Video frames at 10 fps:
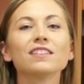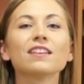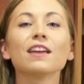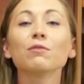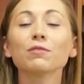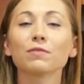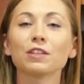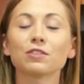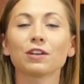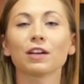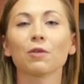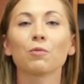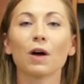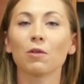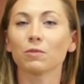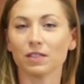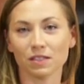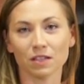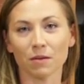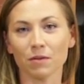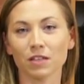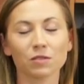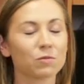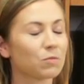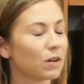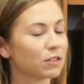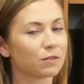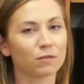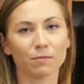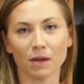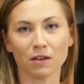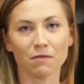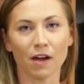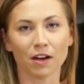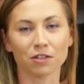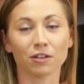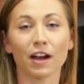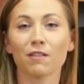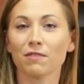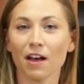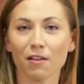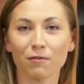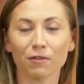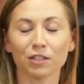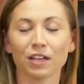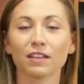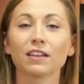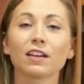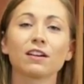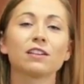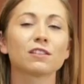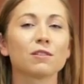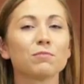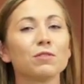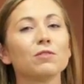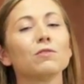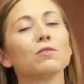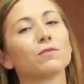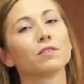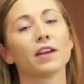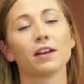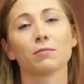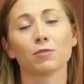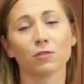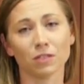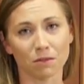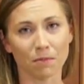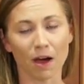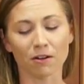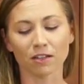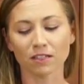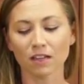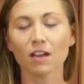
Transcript: Today we're featuring Widsom. It's a wonderful manufacturer out of California that carries a beautiful line of protein powders